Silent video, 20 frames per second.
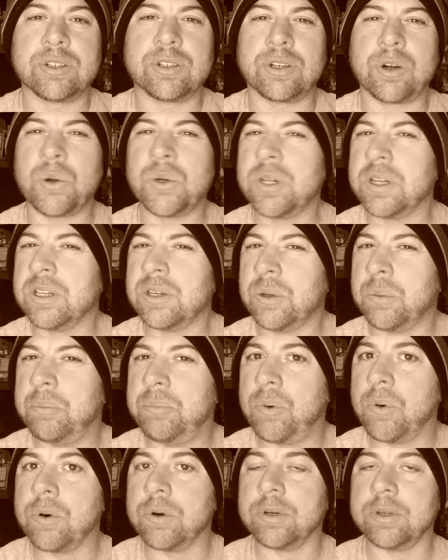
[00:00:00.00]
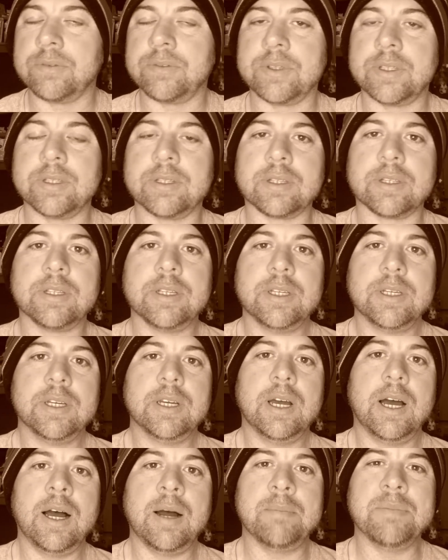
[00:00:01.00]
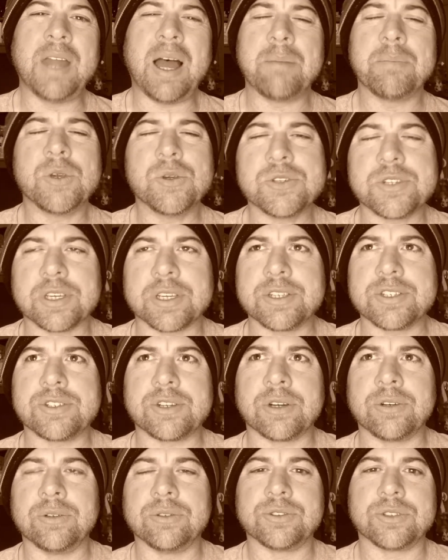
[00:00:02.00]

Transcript: grown a little bored of it. Um, not music in general,